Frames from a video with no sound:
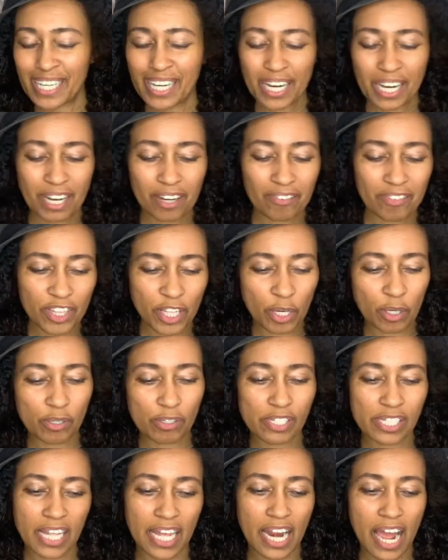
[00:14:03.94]
of those
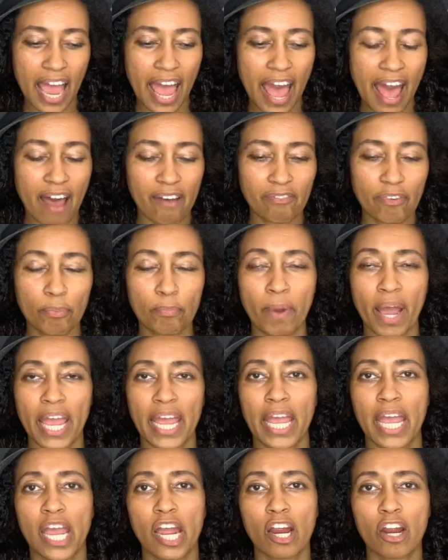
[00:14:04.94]
that I have in my
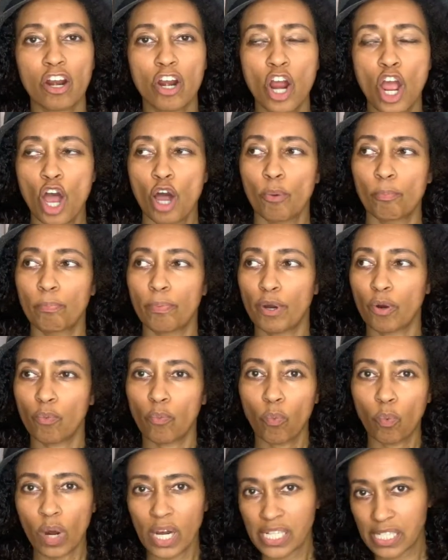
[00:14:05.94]
hair. But
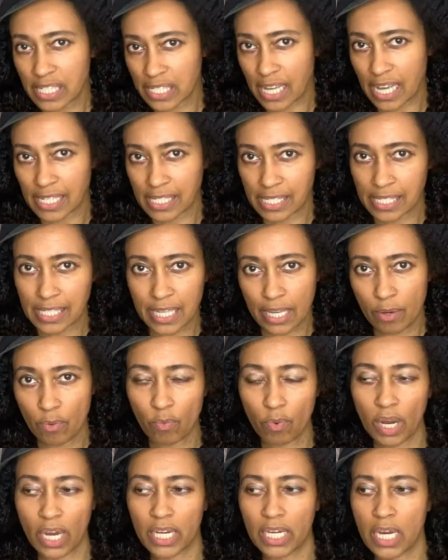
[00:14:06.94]
once I see
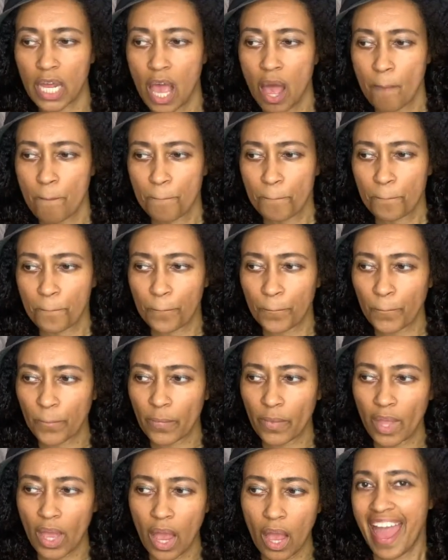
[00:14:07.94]
one,
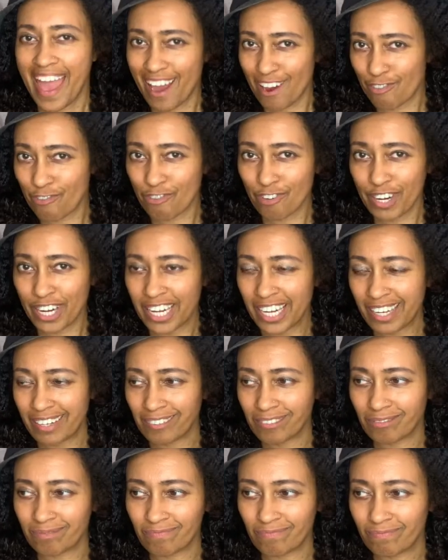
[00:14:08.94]
every
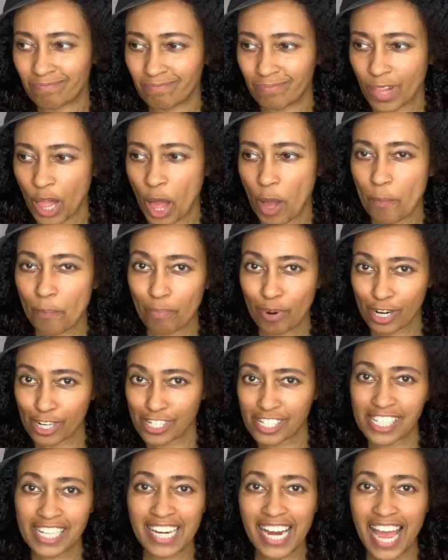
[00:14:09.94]

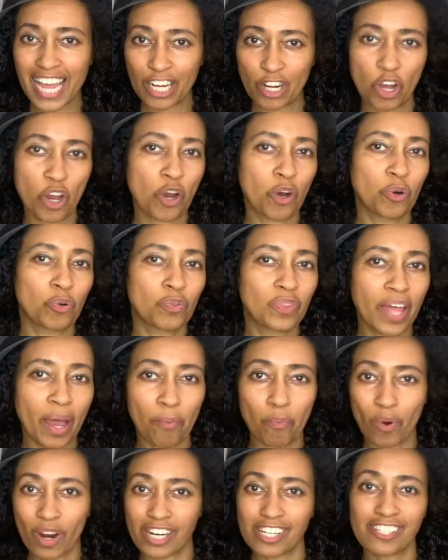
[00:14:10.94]
person I know that
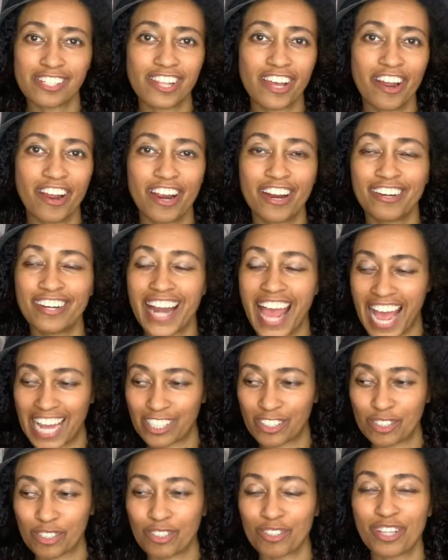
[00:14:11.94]
wears their hair
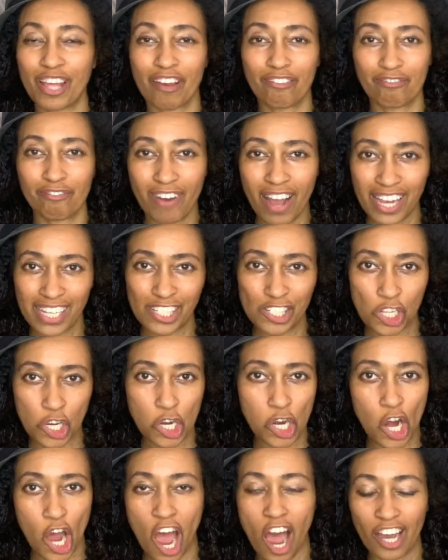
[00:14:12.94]
natural that finds a
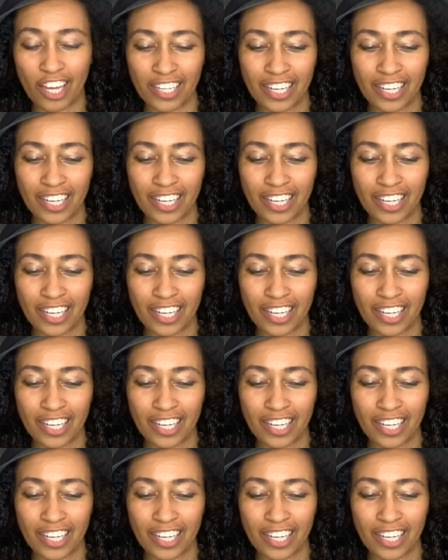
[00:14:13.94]
knot